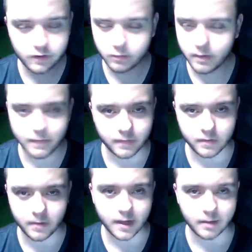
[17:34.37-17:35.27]
Terrific
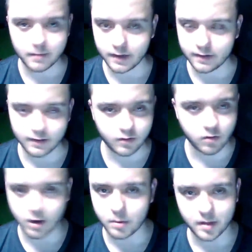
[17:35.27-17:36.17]
film that I'm
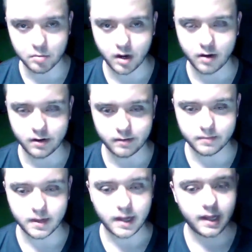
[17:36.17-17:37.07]
incredibly proud
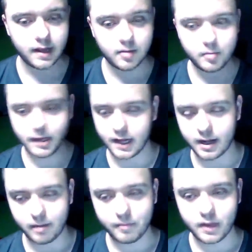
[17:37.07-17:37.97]
of. But
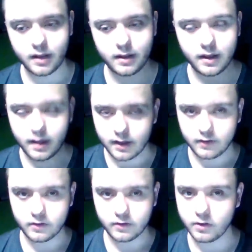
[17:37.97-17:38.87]
yeah,
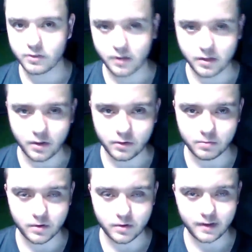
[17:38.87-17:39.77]
so those are all
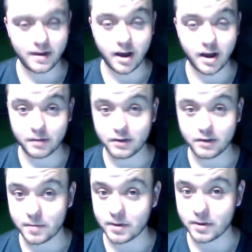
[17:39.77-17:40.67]
those ones. Now I'm going to
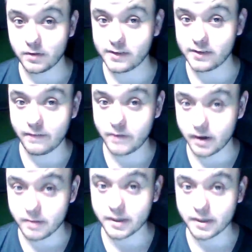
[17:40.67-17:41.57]
talk about the ones that I
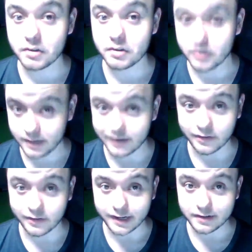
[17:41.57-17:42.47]
very much
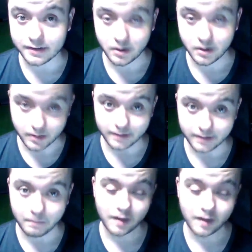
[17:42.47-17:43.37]
dislike. Okay,
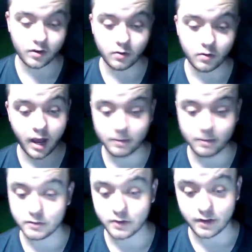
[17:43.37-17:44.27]
so
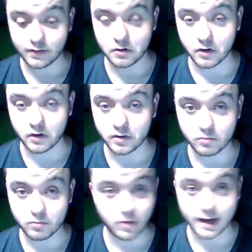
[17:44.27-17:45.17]
I'm just going to say it across the
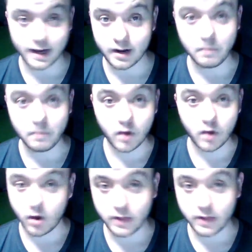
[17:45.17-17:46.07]
right now.
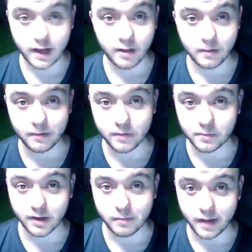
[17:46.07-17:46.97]
All the Halloween
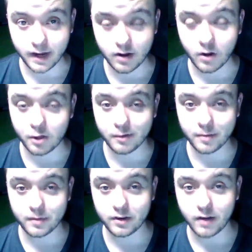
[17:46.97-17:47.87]
films I made, all the way
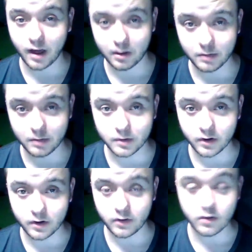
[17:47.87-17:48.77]
up until Halloween
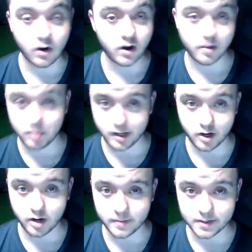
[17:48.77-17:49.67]
Returns, are complete
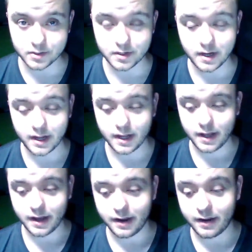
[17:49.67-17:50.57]
garbage.
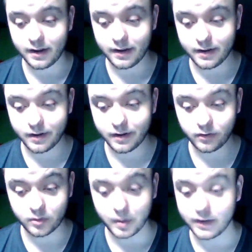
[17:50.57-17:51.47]

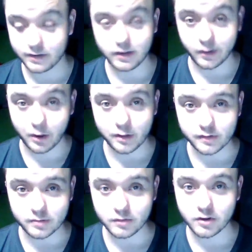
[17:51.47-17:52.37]
So basically all of
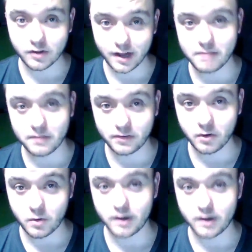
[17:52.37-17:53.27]
them, literally every
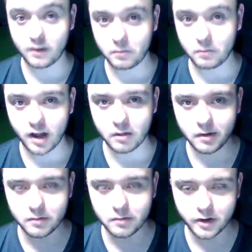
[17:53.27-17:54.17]
single one except for
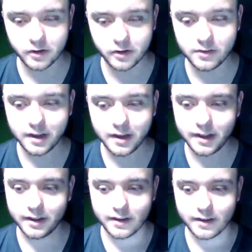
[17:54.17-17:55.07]
Halloween Returns.
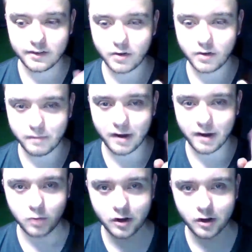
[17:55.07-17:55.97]
So I've
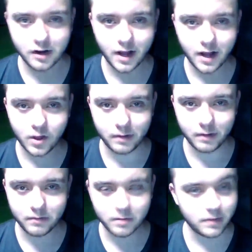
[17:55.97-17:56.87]
made one good Halloween film.